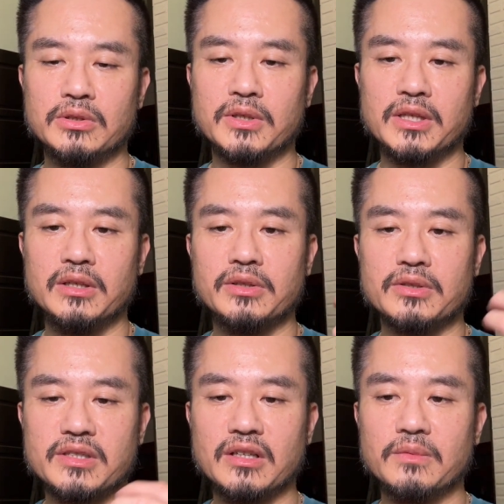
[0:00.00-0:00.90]
gear
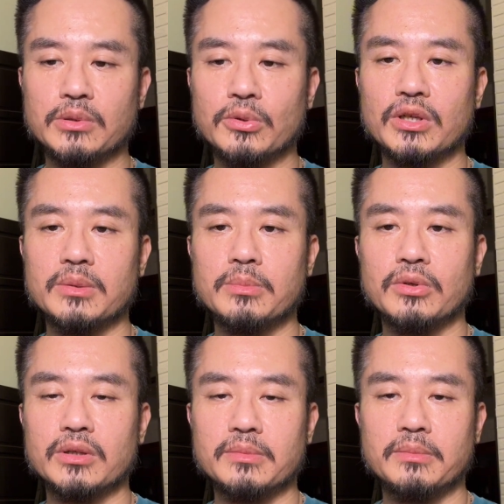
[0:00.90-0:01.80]
yourself toward
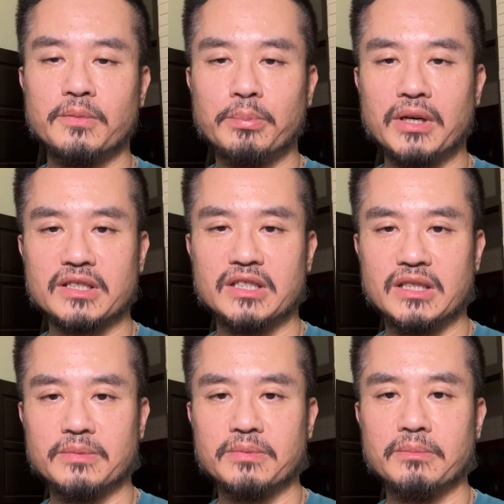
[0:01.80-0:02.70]
more
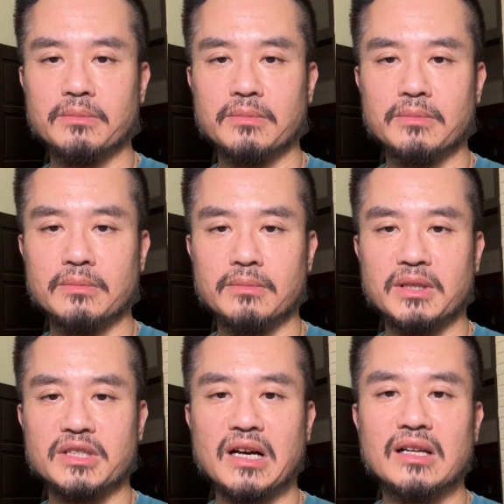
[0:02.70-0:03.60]
positive
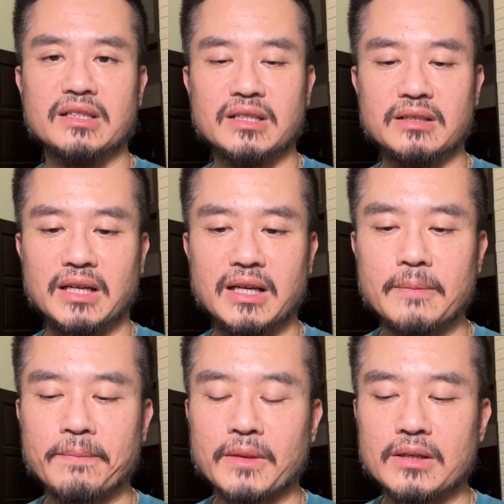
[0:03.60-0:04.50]
mentality, right?
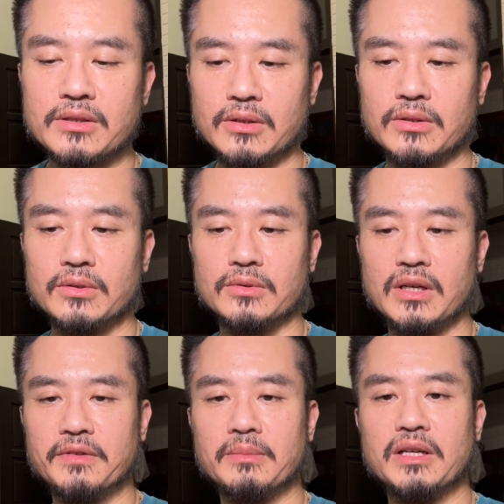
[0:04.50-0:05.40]
So
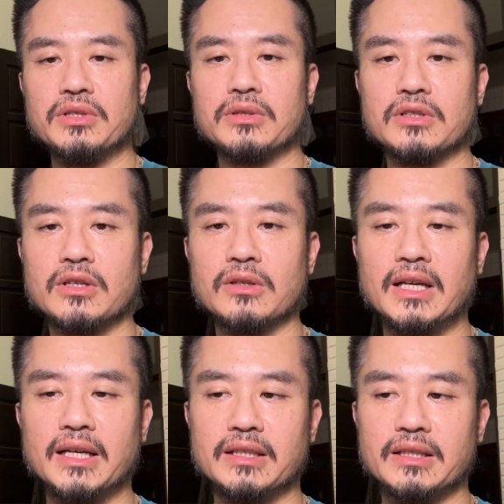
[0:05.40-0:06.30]
affirmation could go like,